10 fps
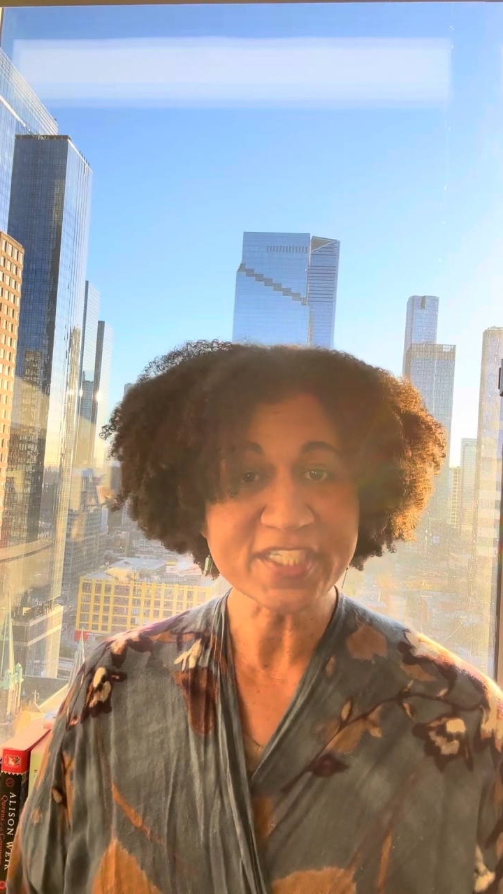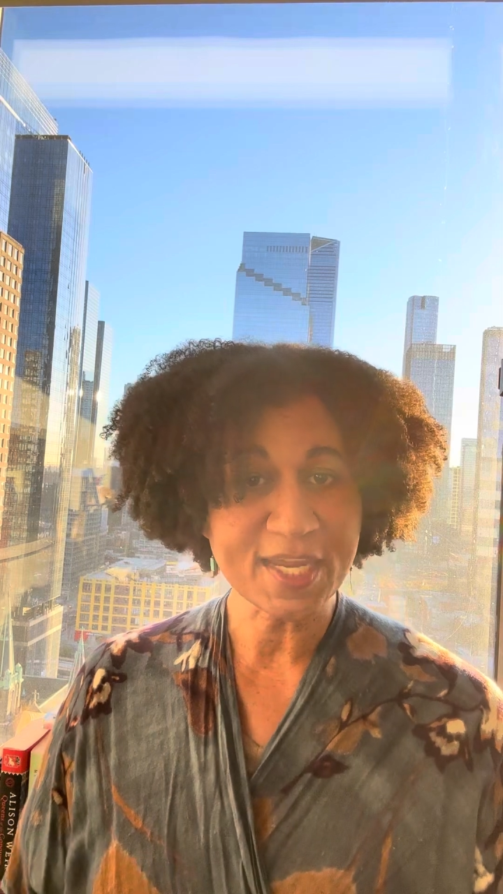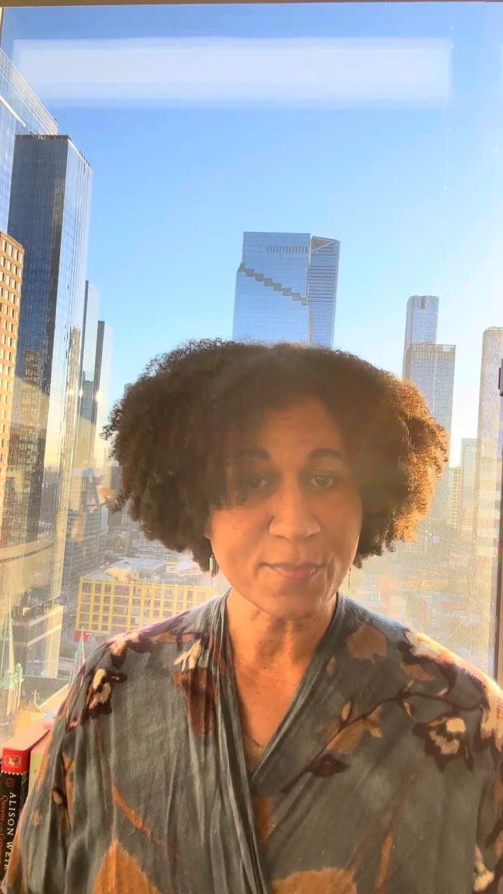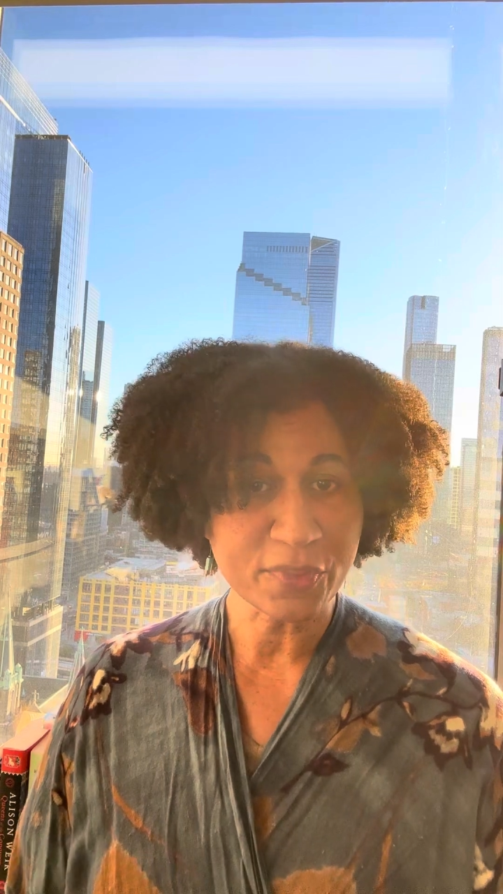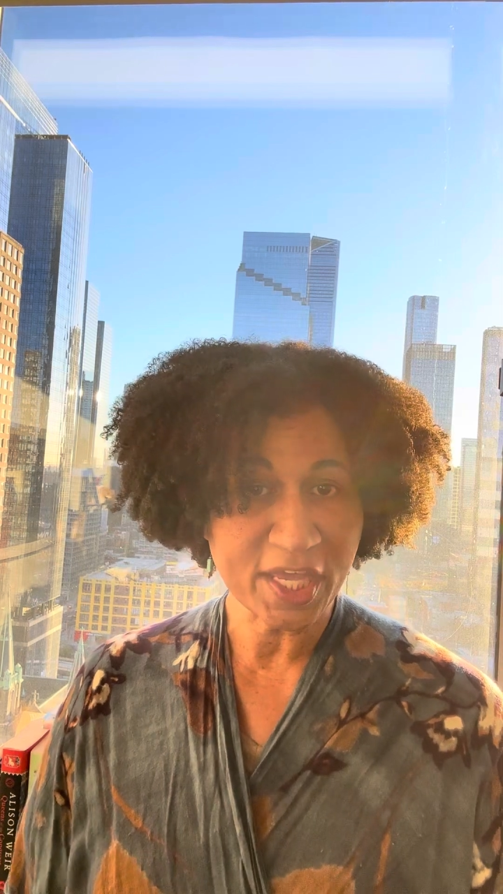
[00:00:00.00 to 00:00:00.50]

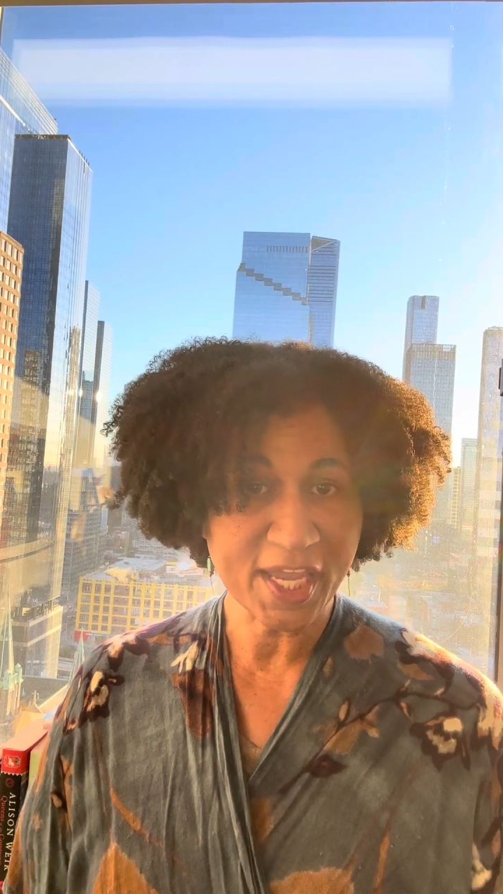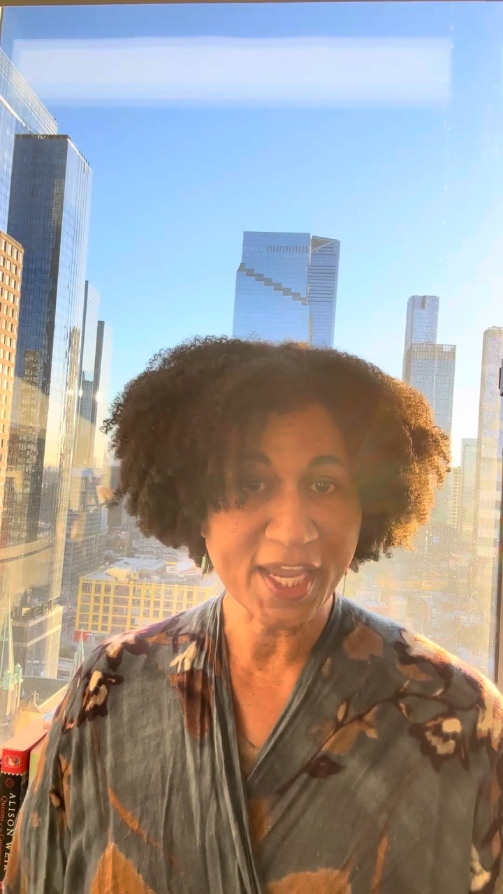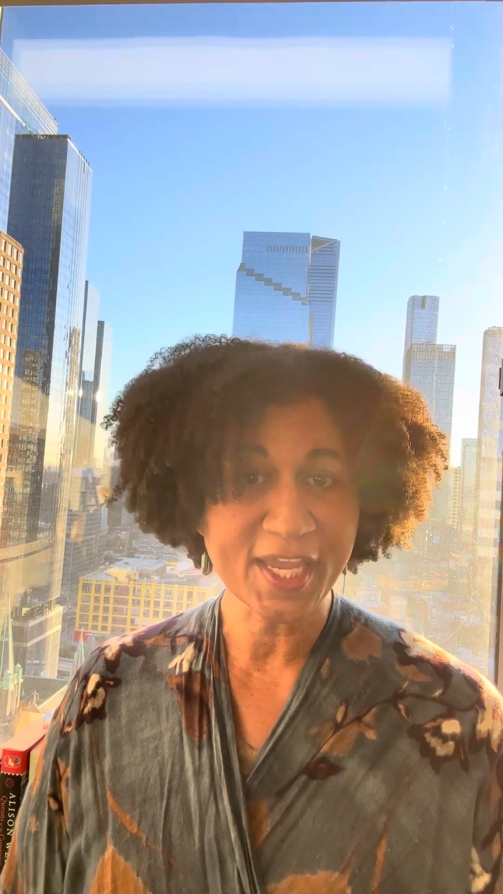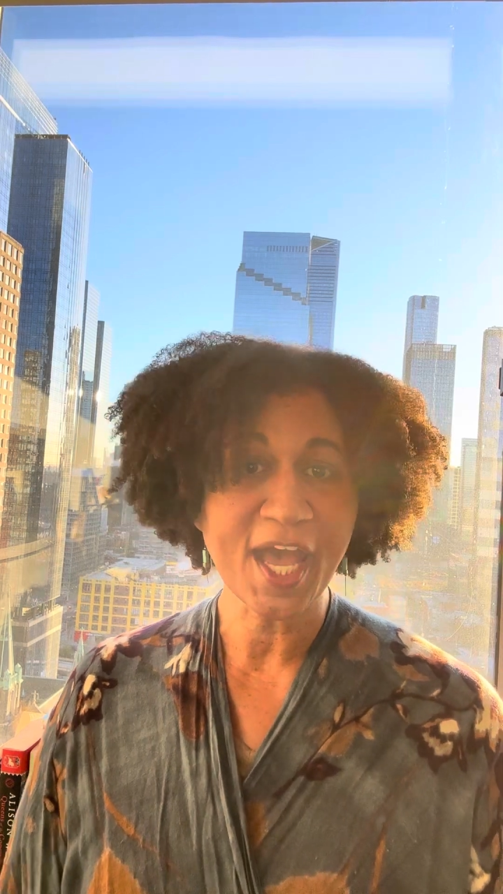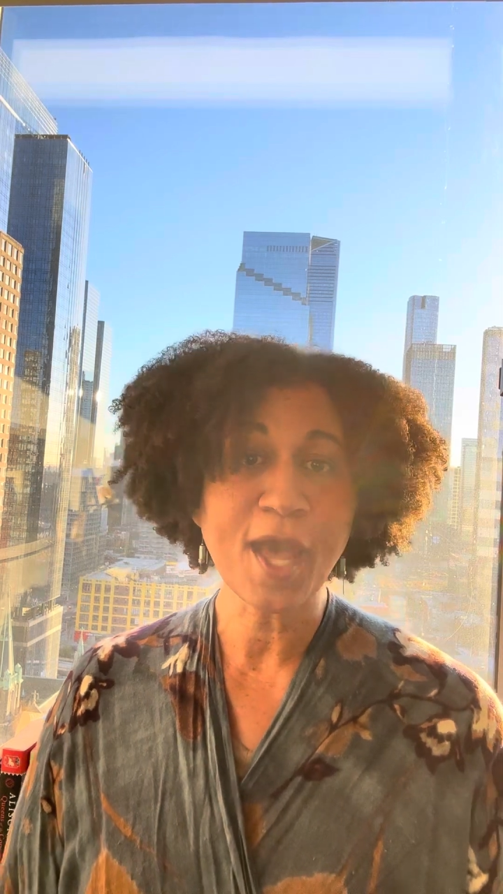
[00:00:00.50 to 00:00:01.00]
same
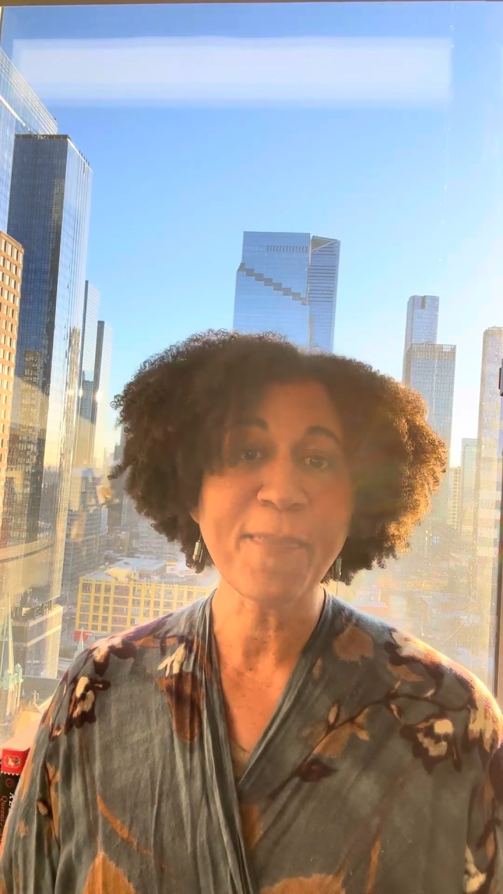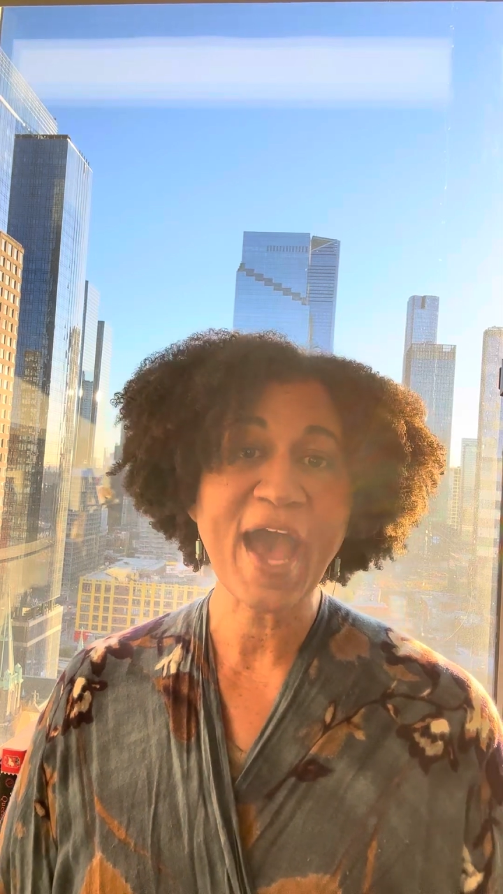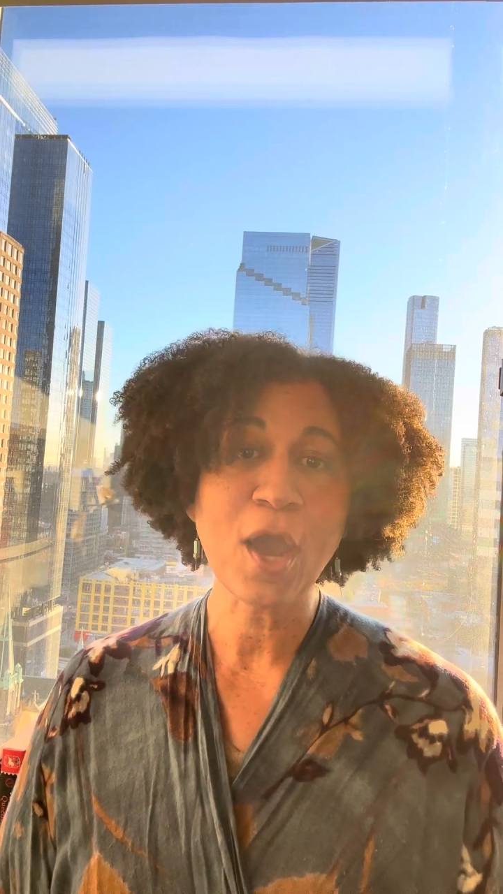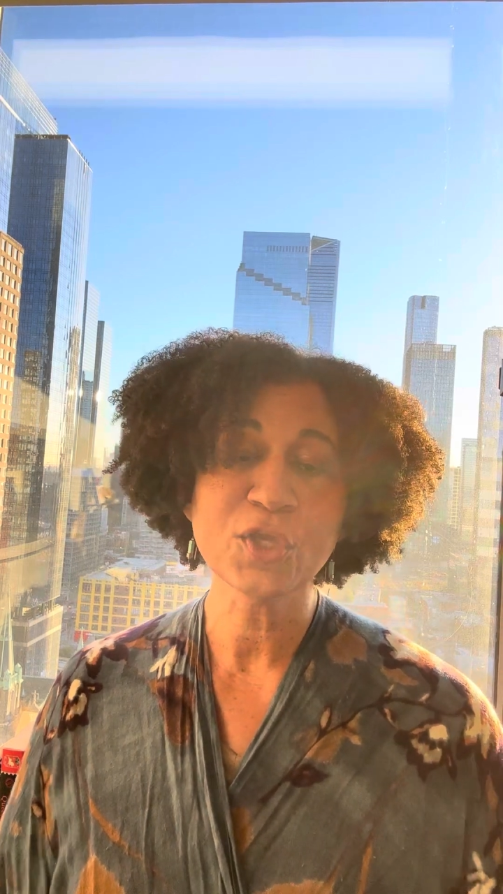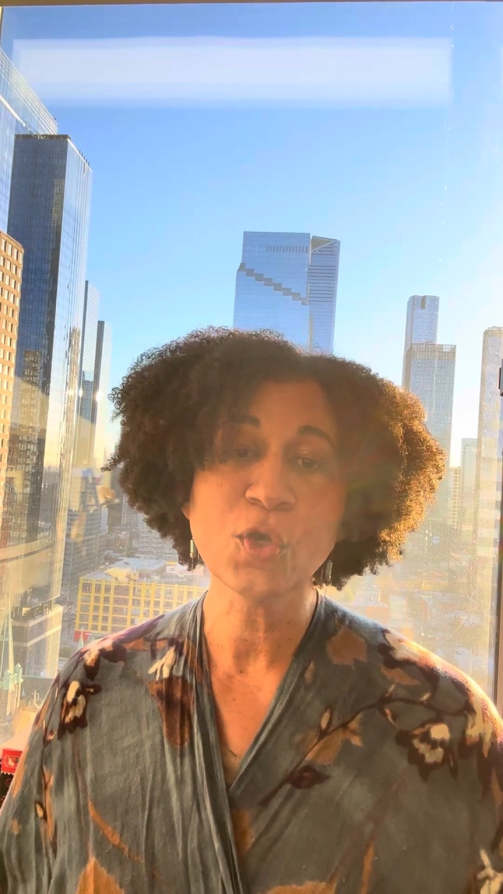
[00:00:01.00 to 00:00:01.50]
thing
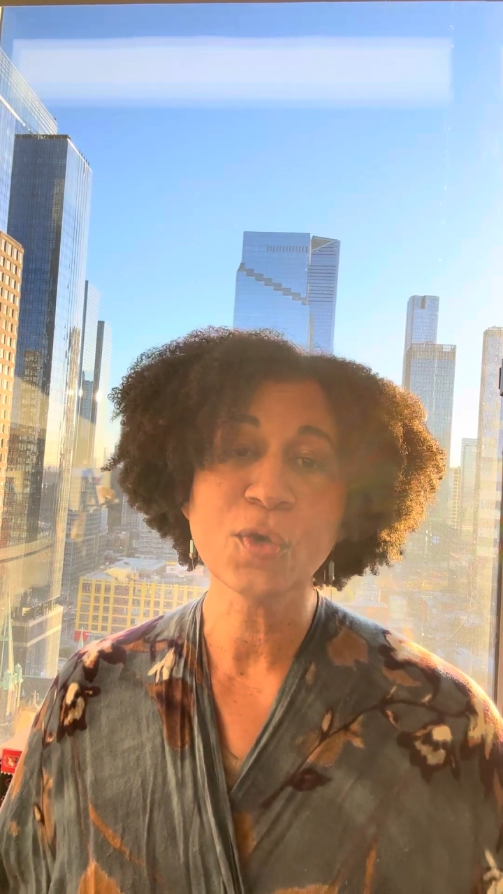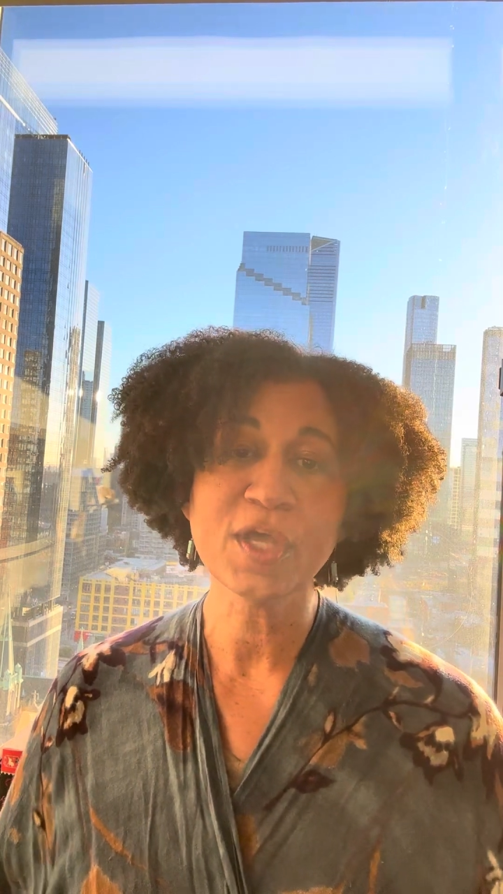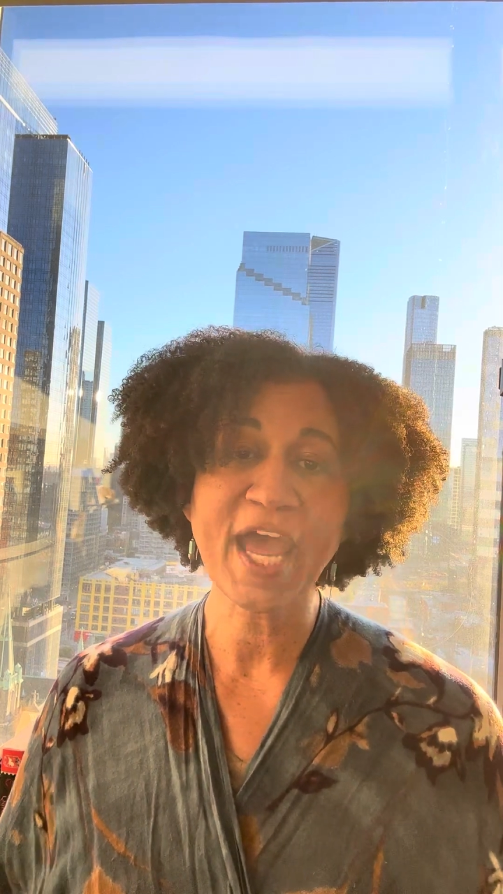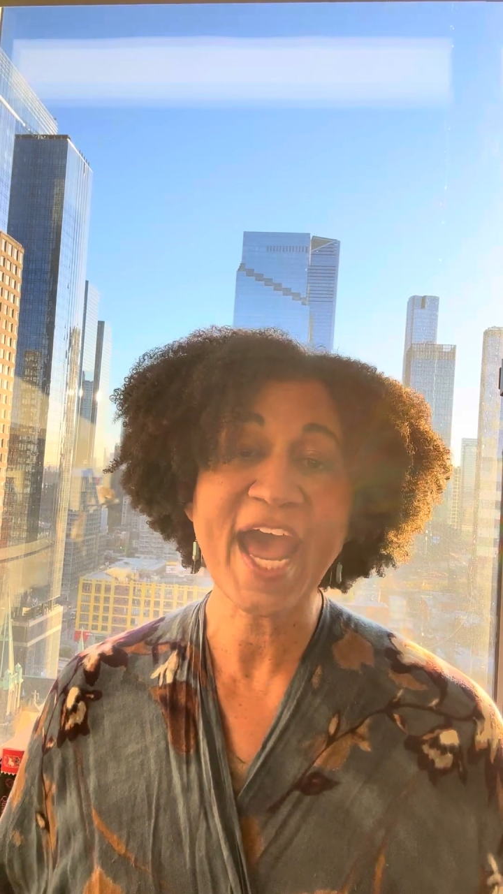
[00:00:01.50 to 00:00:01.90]
about your